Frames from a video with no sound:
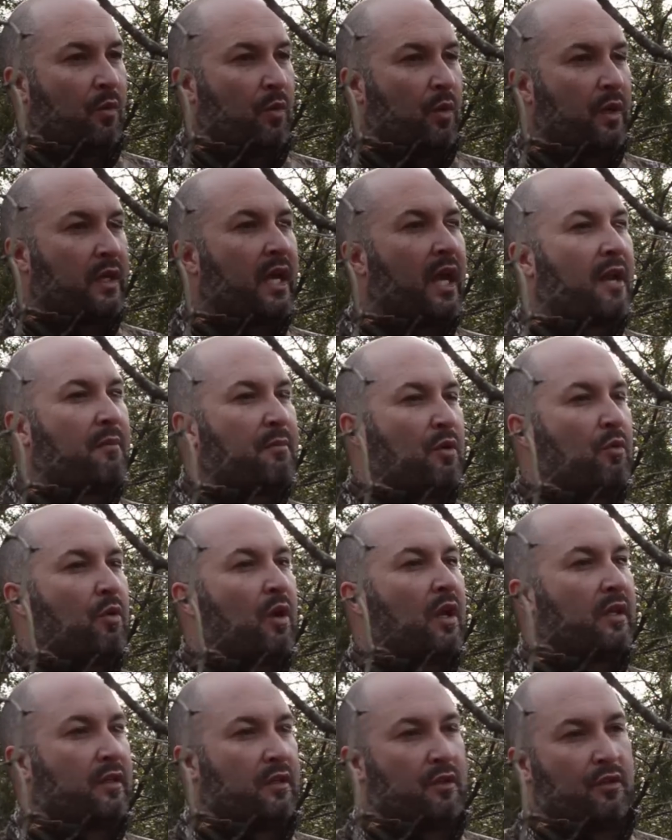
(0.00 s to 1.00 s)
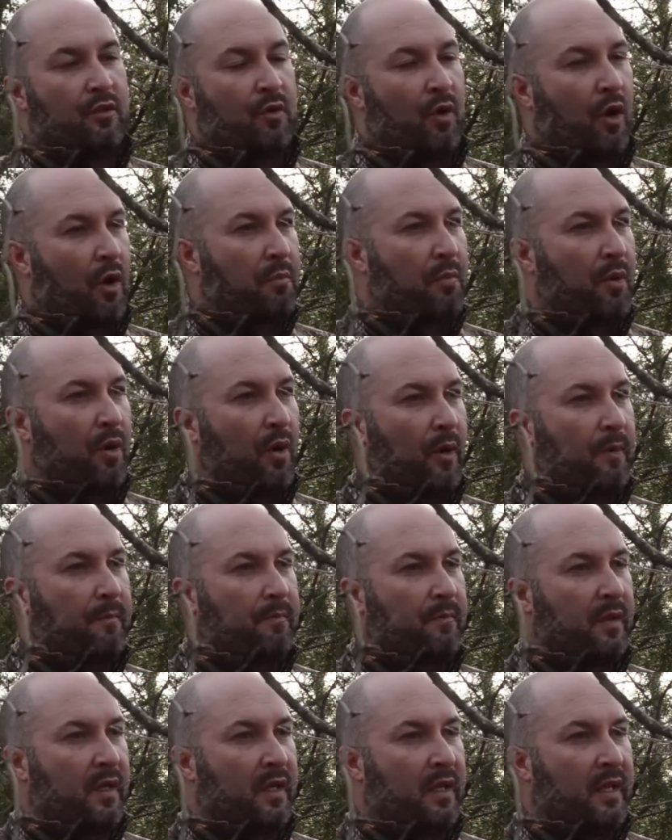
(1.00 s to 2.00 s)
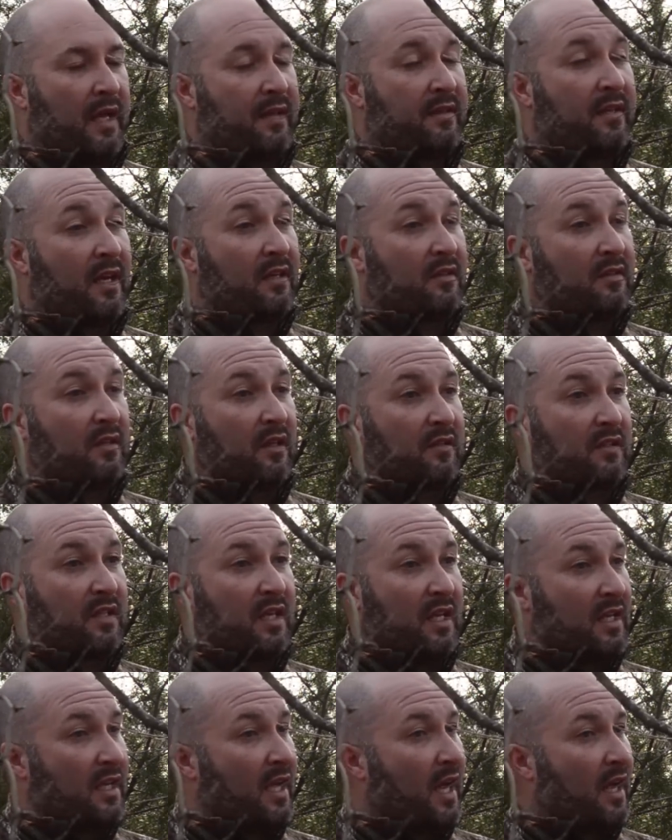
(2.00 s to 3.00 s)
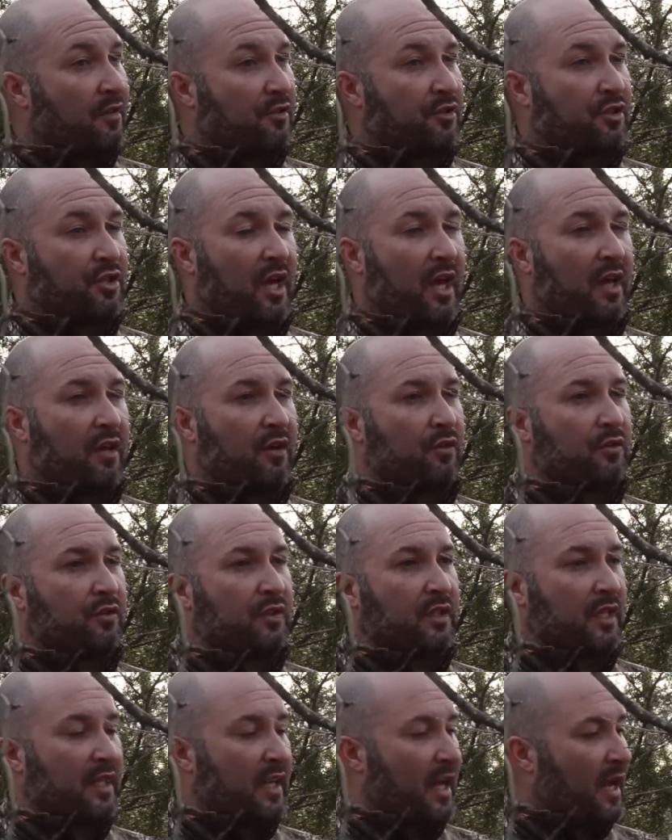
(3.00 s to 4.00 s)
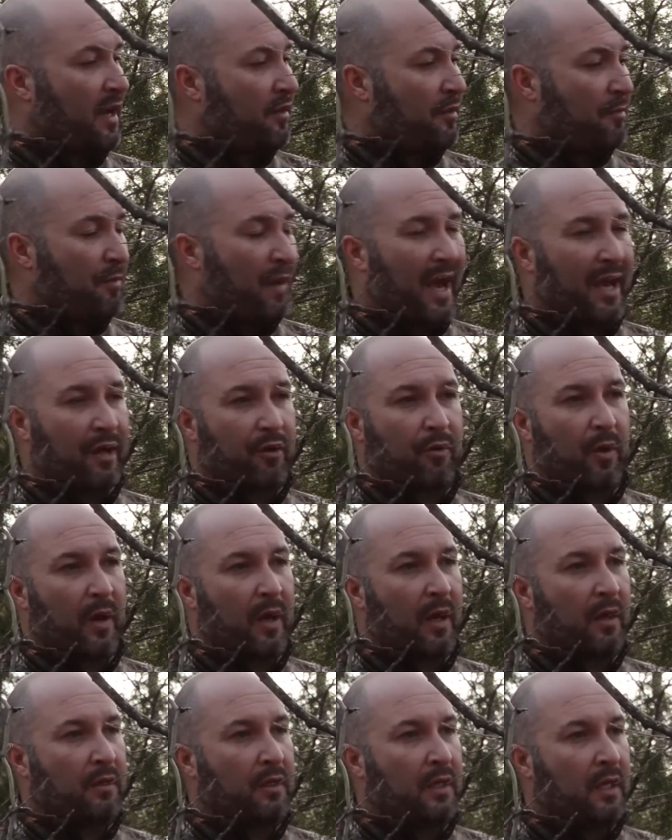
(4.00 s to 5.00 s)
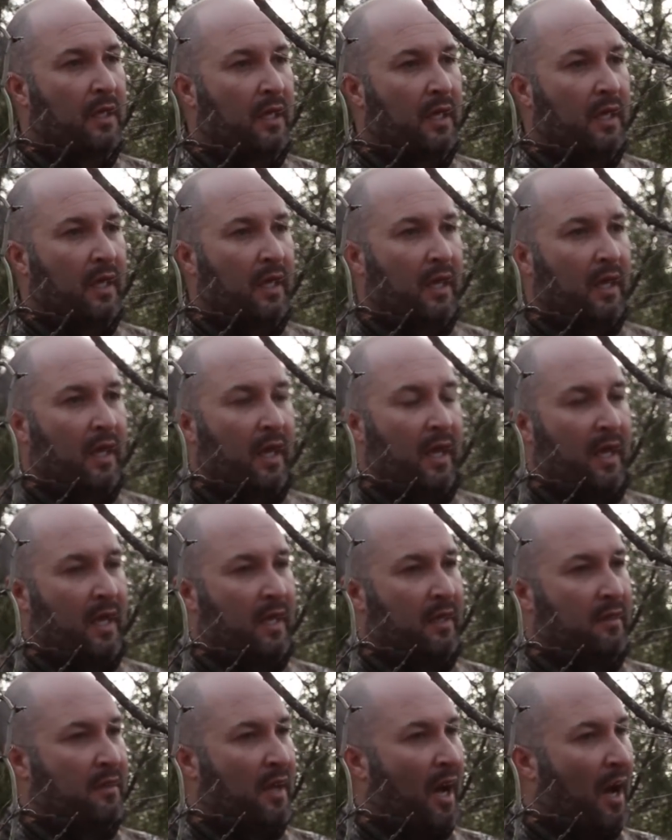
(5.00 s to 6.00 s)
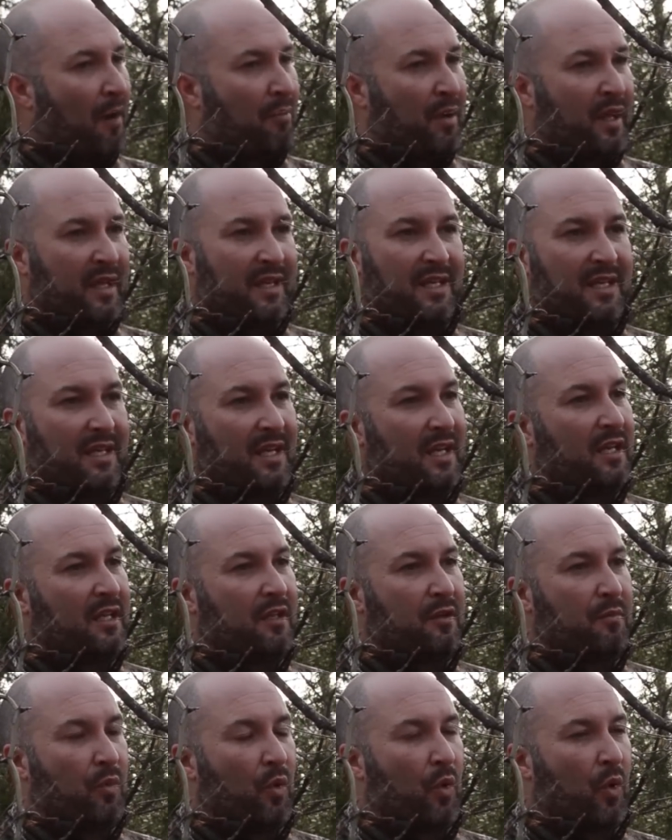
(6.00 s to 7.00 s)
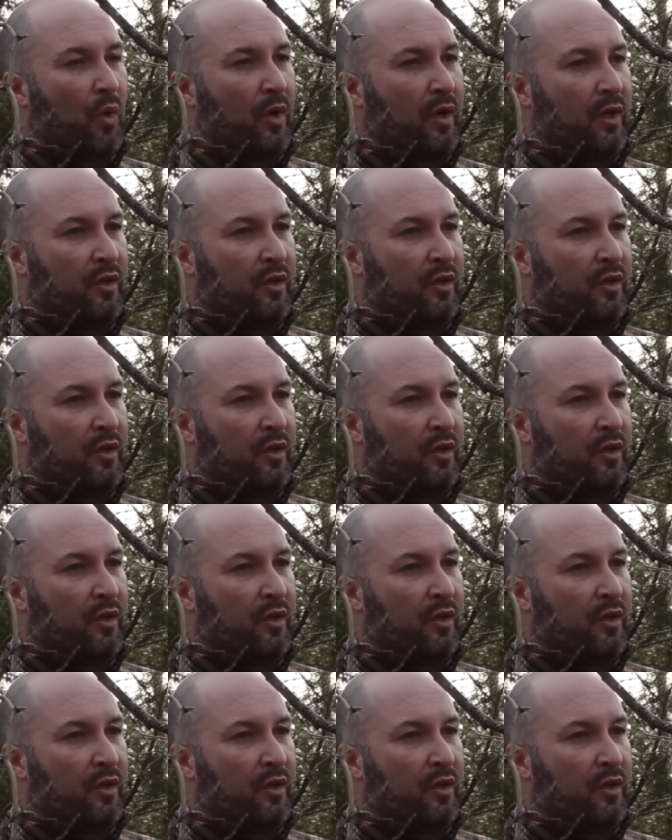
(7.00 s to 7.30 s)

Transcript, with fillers: we got to be willing to do our part. And that takes us getting out of the shadows and get out of the background and not blending in anymore